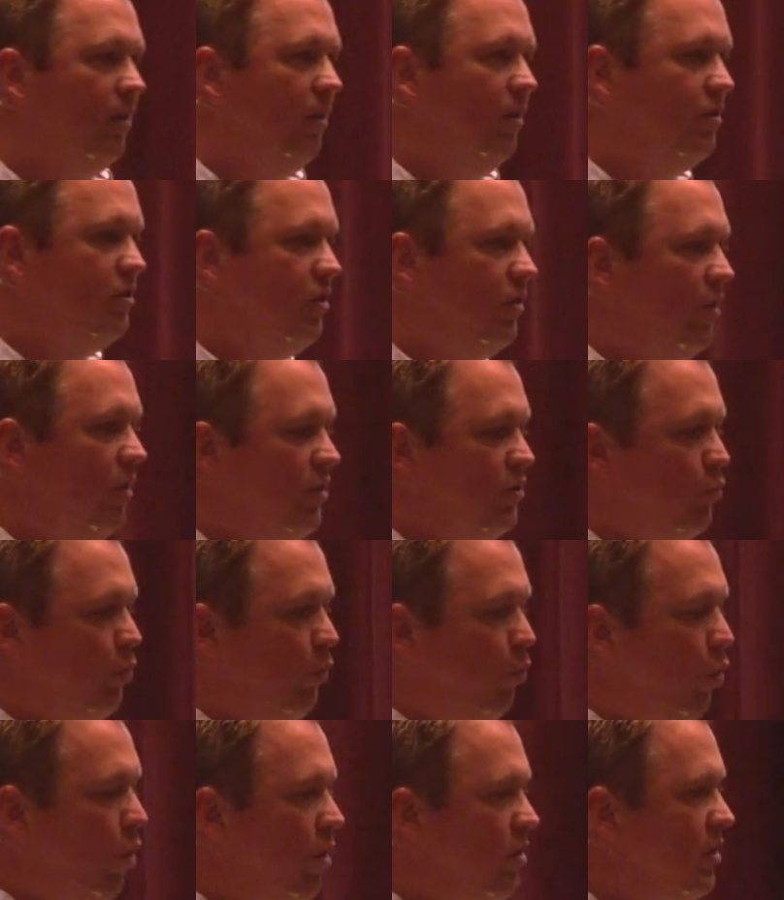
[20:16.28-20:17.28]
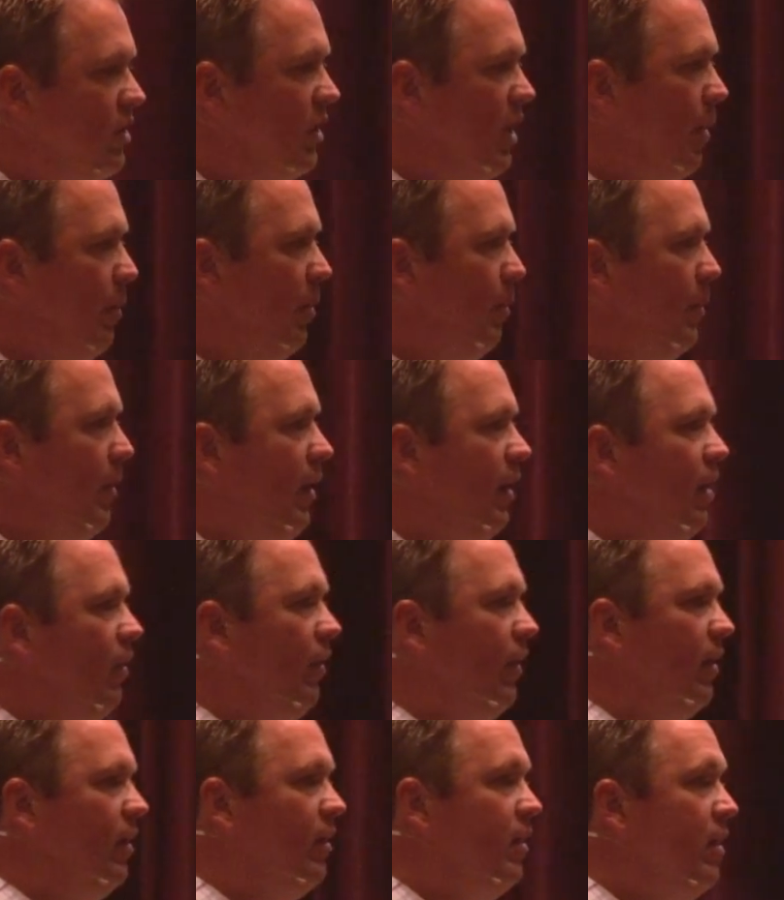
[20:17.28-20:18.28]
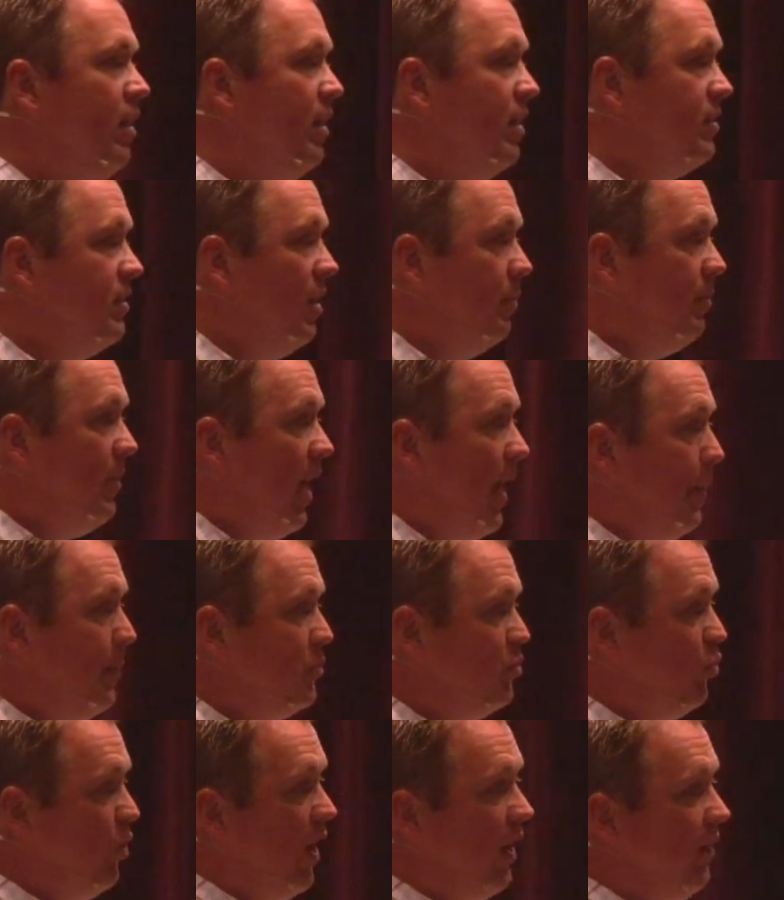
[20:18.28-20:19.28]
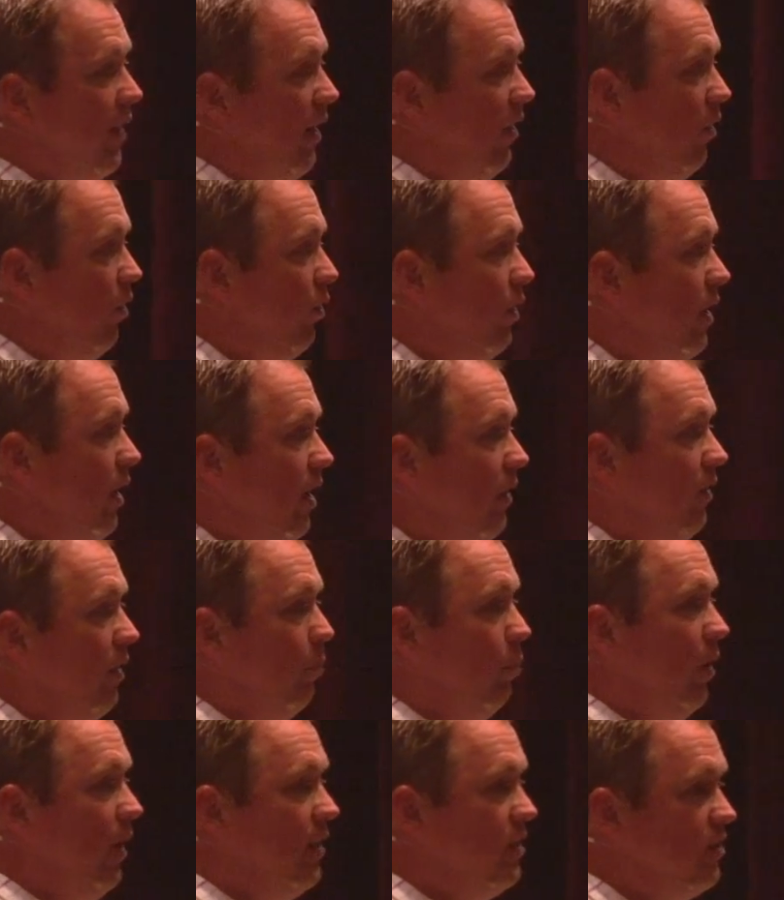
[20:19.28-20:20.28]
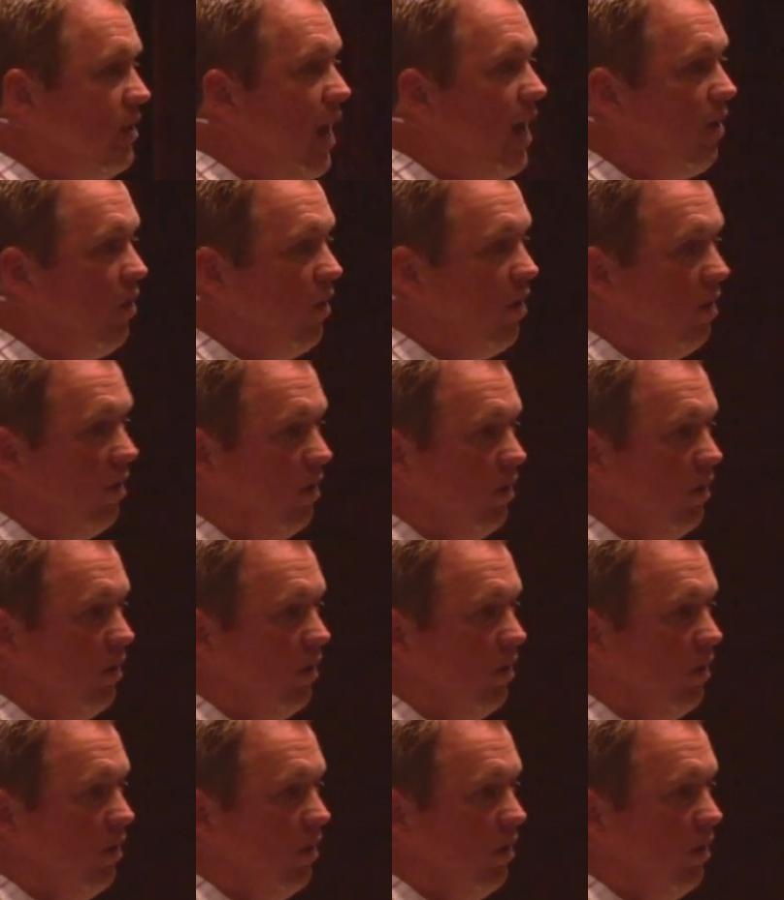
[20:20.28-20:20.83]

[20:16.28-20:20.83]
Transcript: So there's rewards that come immediately. And sometimes we're like that little kid that plays soccer.